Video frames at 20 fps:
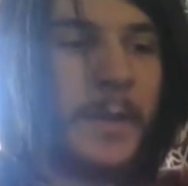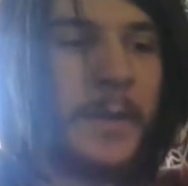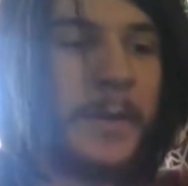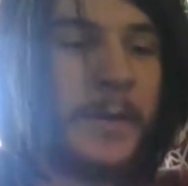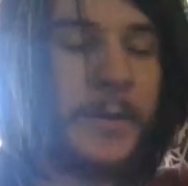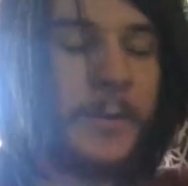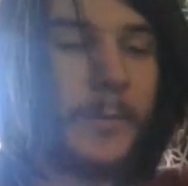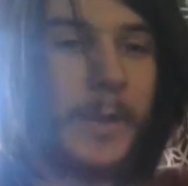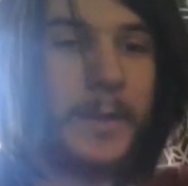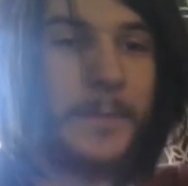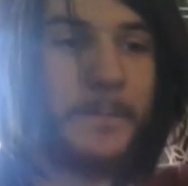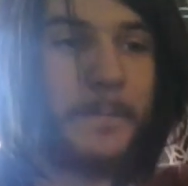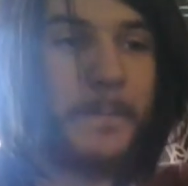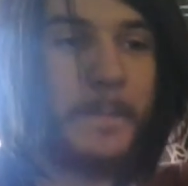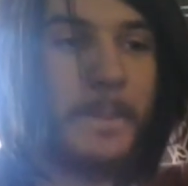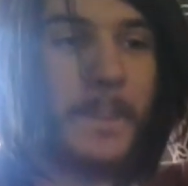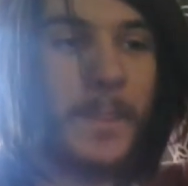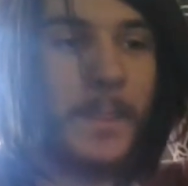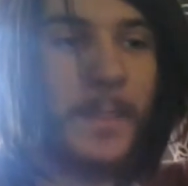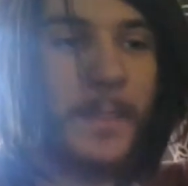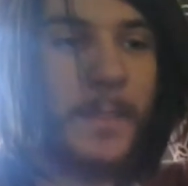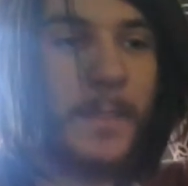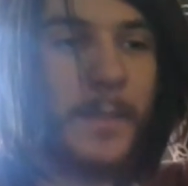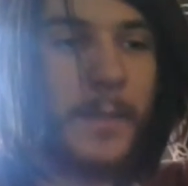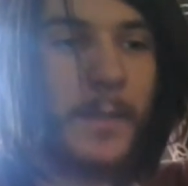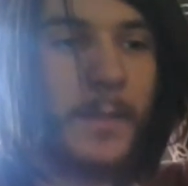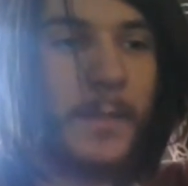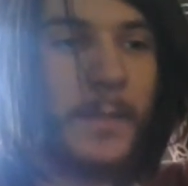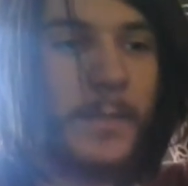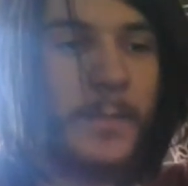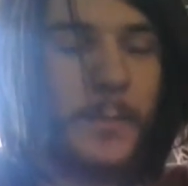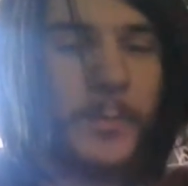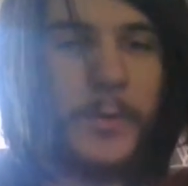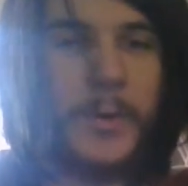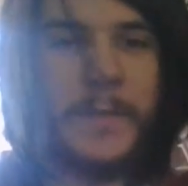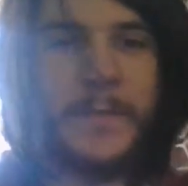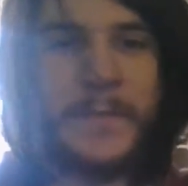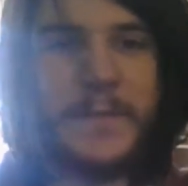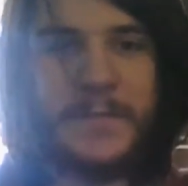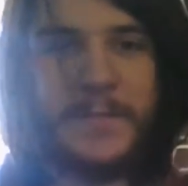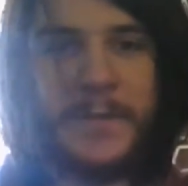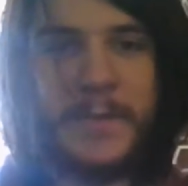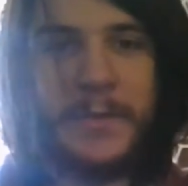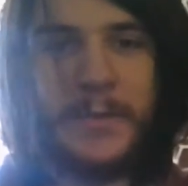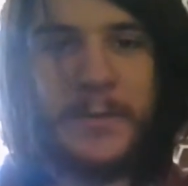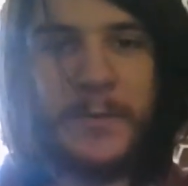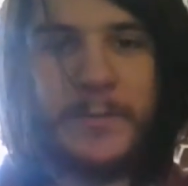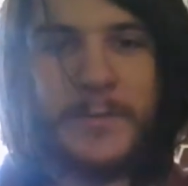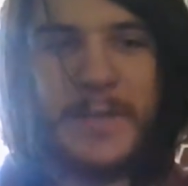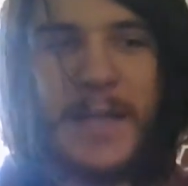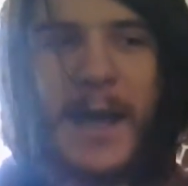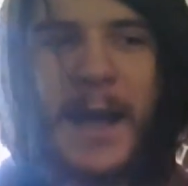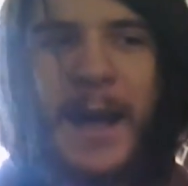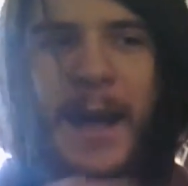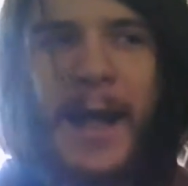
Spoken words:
Anyway, the point of this video is